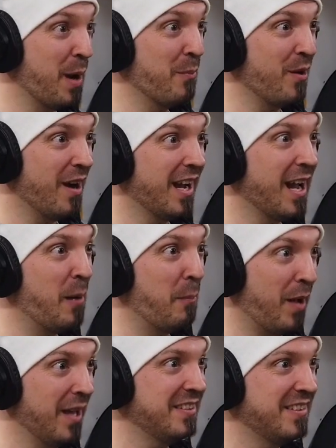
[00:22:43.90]
remember I got
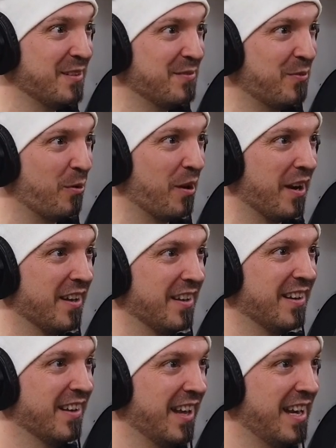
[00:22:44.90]
busted for it,
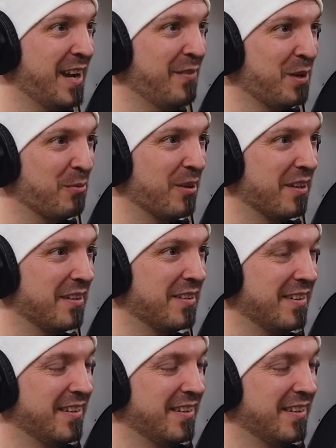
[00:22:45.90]
not having one.